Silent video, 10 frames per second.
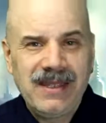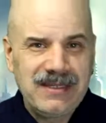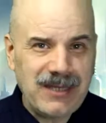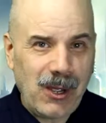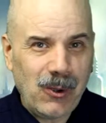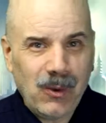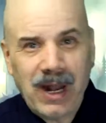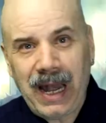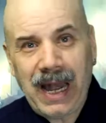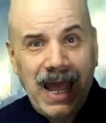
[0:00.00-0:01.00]
So,
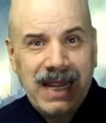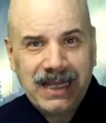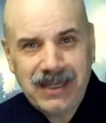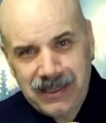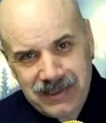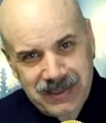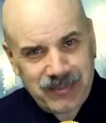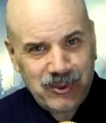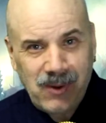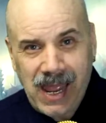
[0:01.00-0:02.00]
like,
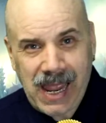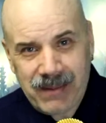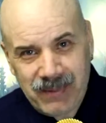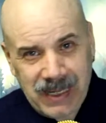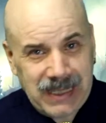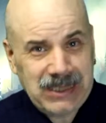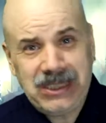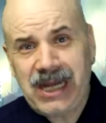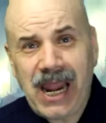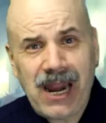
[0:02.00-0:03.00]
subscribe, and
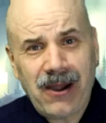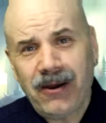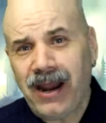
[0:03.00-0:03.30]
share,